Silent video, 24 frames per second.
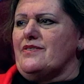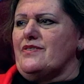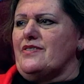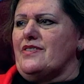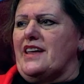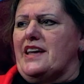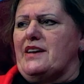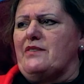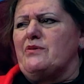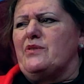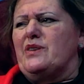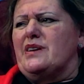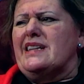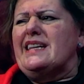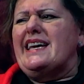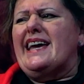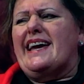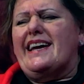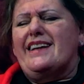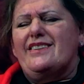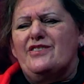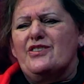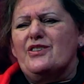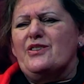they really
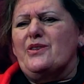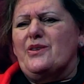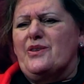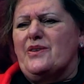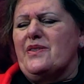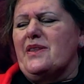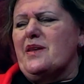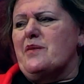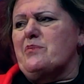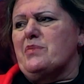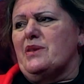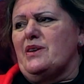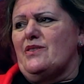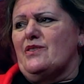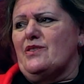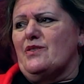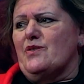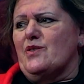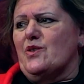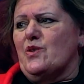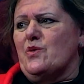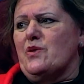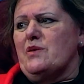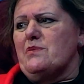had to learn that piece
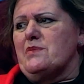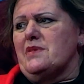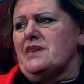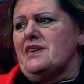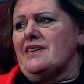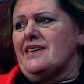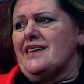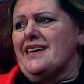of equipment.